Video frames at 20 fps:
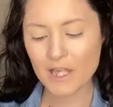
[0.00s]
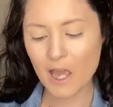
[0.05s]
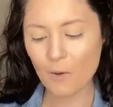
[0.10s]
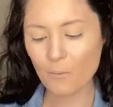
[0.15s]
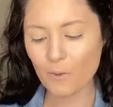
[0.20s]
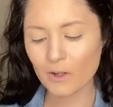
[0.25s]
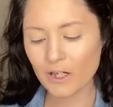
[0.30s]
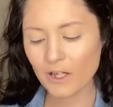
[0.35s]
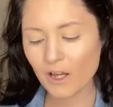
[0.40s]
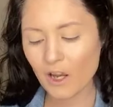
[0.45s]
I
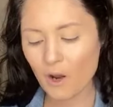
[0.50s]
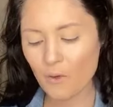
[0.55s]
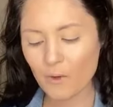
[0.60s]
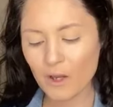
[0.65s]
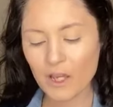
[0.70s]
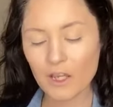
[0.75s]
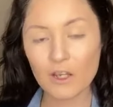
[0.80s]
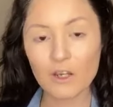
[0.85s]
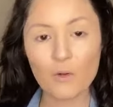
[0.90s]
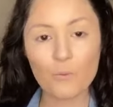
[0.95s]
want to go
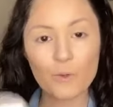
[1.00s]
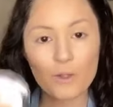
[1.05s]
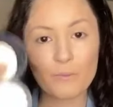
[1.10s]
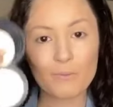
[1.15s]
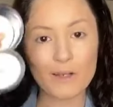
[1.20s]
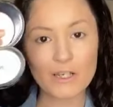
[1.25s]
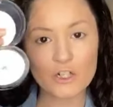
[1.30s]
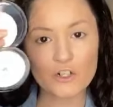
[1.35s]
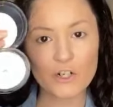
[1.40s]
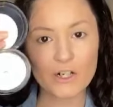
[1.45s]
in with
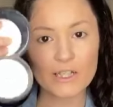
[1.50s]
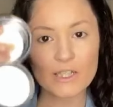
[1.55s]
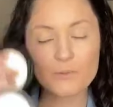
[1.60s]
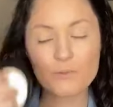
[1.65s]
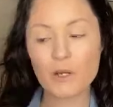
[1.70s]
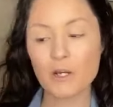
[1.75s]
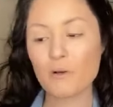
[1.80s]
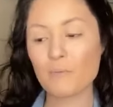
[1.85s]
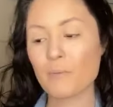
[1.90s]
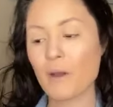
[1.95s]
my
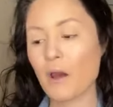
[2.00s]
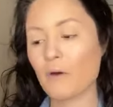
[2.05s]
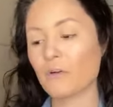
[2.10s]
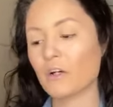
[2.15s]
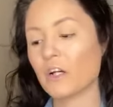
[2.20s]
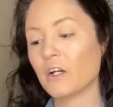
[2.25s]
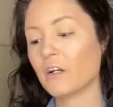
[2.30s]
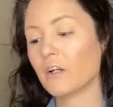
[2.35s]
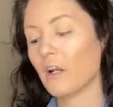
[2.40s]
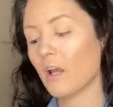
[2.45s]
transparent
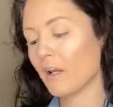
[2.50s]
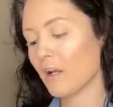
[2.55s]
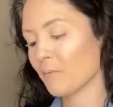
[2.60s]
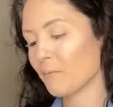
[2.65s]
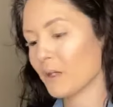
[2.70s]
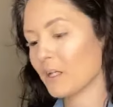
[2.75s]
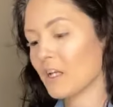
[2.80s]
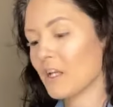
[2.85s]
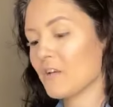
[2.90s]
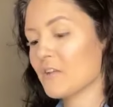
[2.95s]
powder, and I'm
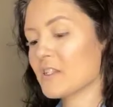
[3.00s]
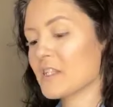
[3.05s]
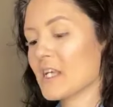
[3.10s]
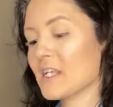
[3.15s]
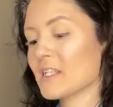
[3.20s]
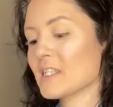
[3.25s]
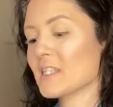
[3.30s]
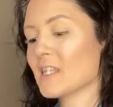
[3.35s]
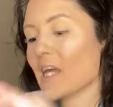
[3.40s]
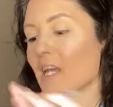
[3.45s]
going to use a
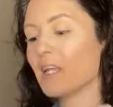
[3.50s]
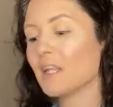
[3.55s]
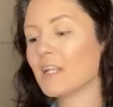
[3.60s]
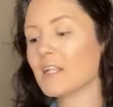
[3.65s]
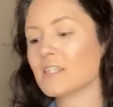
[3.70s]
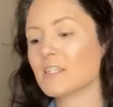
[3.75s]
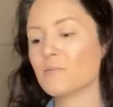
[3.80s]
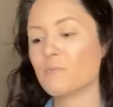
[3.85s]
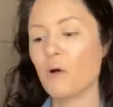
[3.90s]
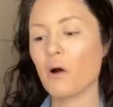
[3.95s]
slightly
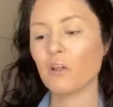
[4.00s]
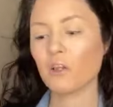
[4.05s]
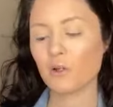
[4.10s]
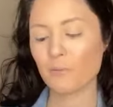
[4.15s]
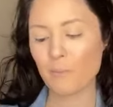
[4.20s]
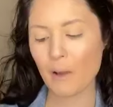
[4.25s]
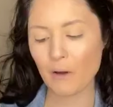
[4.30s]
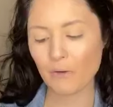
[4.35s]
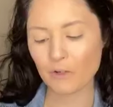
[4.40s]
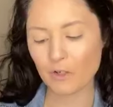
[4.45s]
smaller
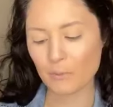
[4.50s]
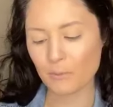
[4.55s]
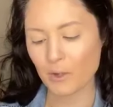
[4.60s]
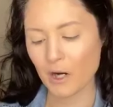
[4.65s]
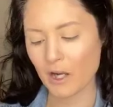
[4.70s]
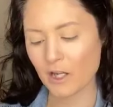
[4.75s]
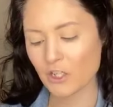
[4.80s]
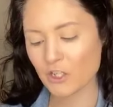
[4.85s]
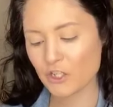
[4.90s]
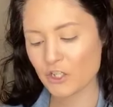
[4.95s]
powder
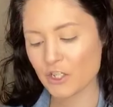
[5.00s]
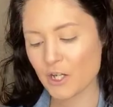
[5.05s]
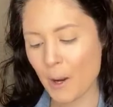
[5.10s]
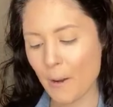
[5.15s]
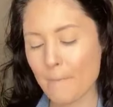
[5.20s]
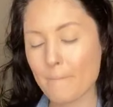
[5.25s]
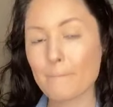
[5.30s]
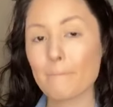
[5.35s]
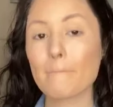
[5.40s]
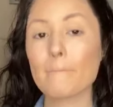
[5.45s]
brush.
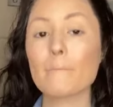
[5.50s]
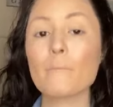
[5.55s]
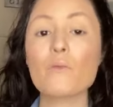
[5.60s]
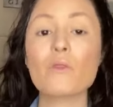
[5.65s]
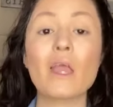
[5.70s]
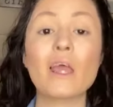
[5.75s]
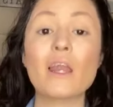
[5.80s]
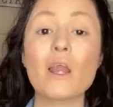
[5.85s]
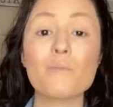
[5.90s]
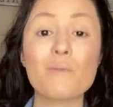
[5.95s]

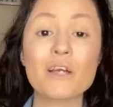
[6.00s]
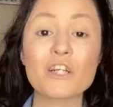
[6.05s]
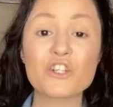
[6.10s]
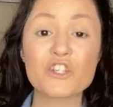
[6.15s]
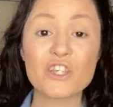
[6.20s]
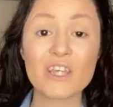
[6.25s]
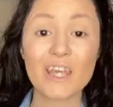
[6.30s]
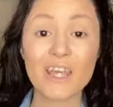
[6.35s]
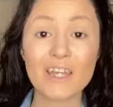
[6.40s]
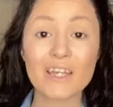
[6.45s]
And I'm
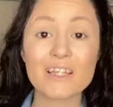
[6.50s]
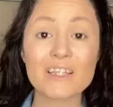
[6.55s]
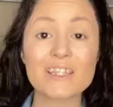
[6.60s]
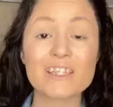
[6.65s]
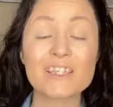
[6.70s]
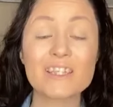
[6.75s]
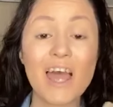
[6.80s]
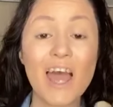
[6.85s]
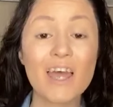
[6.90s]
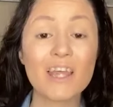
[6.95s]
actually going to
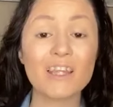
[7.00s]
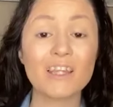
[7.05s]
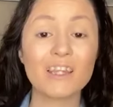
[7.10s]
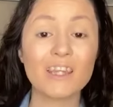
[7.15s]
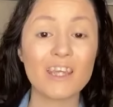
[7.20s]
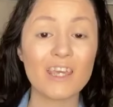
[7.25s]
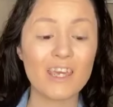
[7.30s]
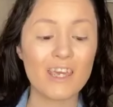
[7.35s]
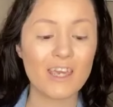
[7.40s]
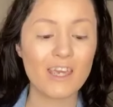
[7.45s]
set
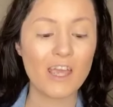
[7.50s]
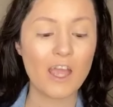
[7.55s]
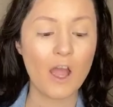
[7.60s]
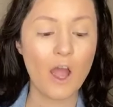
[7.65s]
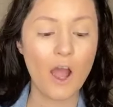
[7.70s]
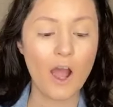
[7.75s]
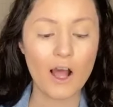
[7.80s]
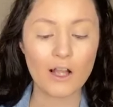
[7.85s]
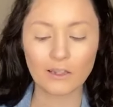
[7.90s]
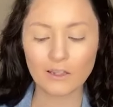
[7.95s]
the
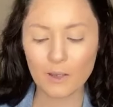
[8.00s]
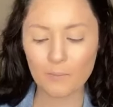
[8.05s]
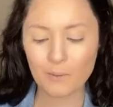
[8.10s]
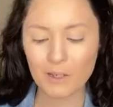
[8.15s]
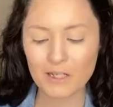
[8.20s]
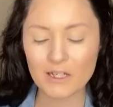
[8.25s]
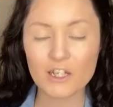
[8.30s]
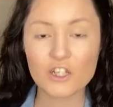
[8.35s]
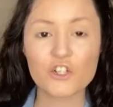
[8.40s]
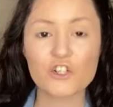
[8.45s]
lip
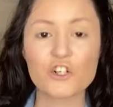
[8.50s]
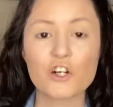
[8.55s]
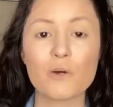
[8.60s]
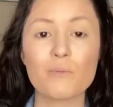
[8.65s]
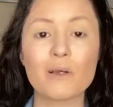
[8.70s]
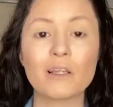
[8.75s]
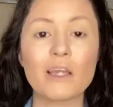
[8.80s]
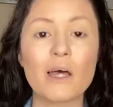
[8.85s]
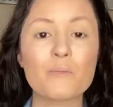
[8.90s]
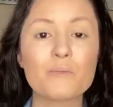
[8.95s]
conditioner on
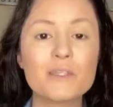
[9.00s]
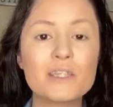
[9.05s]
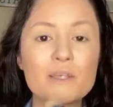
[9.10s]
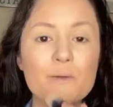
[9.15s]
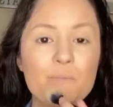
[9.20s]
my lips.